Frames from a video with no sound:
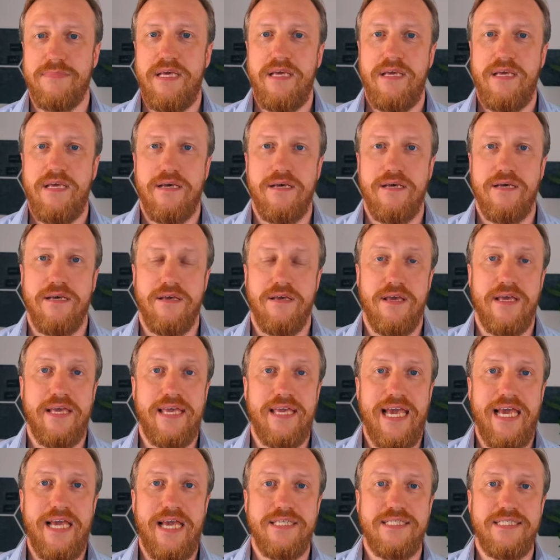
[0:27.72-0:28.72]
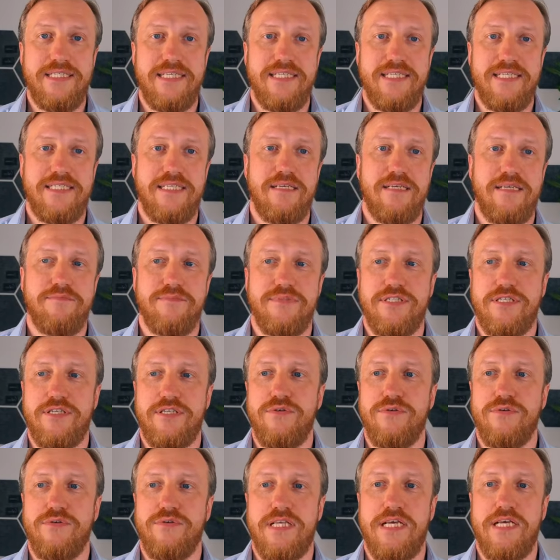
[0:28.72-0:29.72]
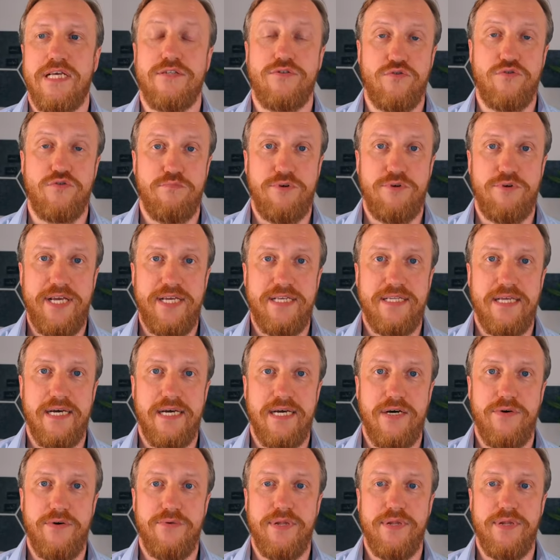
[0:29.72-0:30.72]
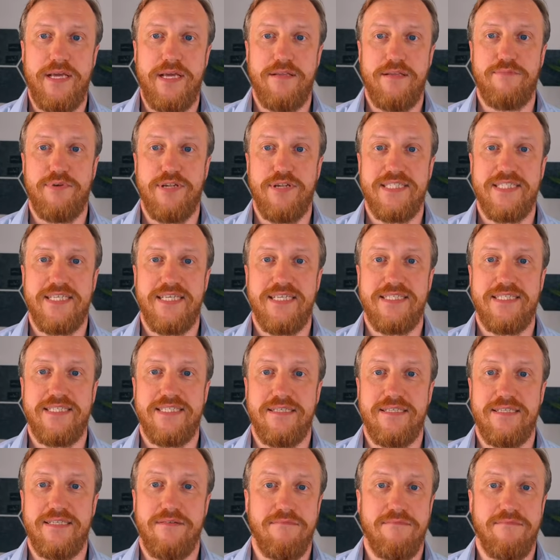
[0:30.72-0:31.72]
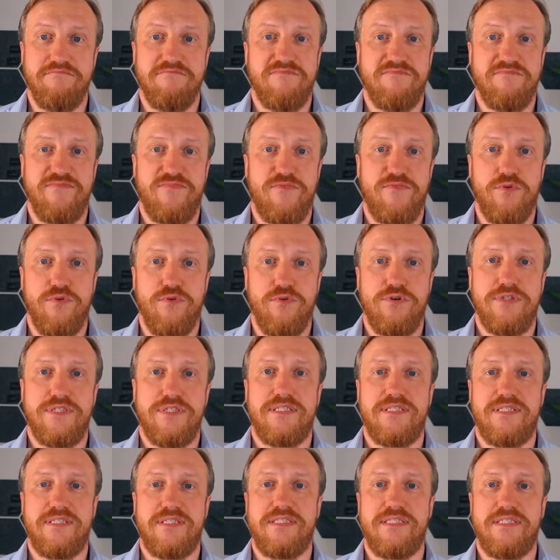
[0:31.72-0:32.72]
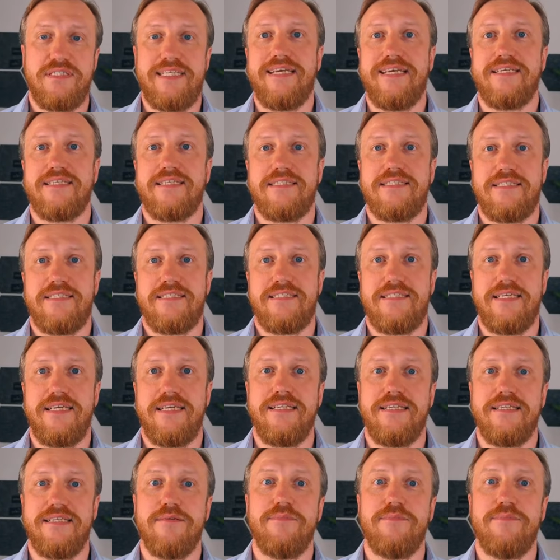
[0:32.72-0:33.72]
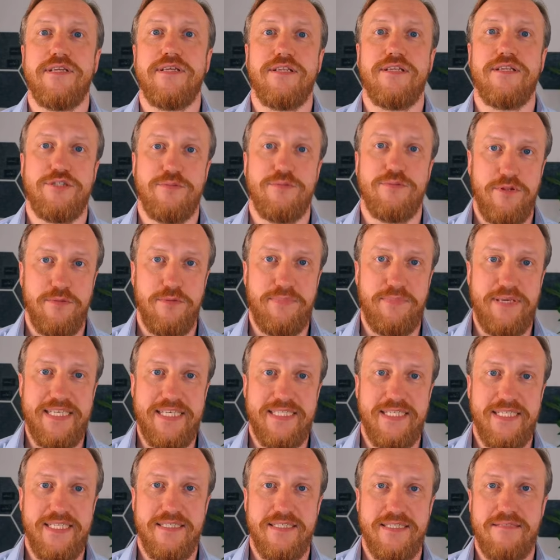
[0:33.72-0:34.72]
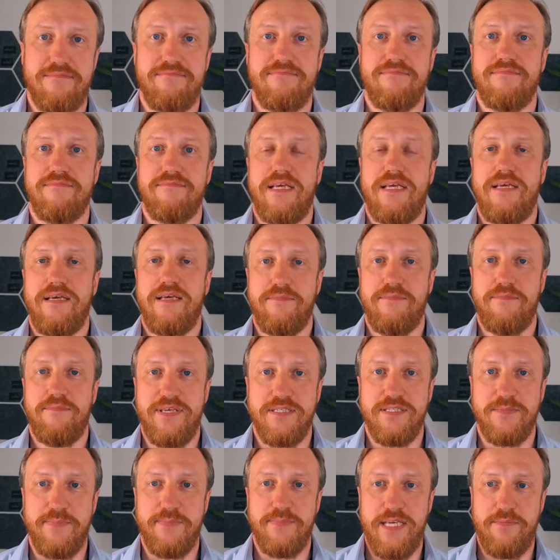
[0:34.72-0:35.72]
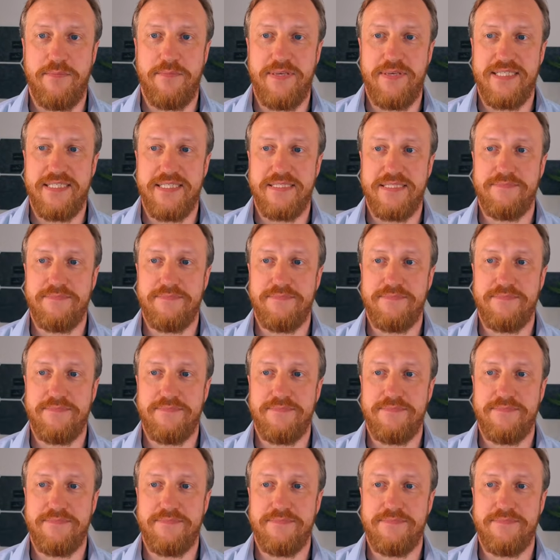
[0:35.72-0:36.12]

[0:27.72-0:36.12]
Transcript: AI systems use that to break down and process words, texts into manageable pieces, piece by piece.